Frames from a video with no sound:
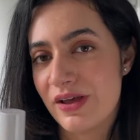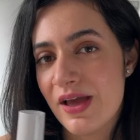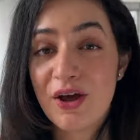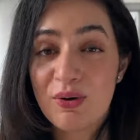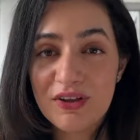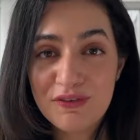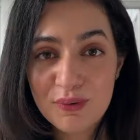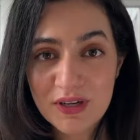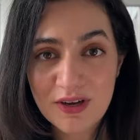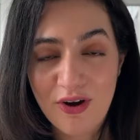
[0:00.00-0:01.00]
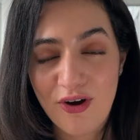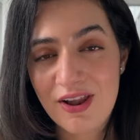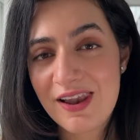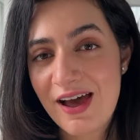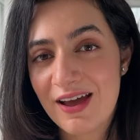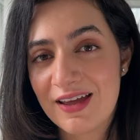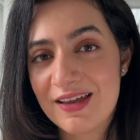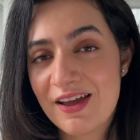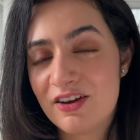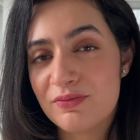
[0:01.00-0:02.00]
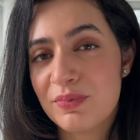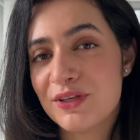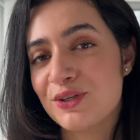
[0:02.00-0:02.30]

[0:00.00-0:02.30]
Now, if you recall, I have been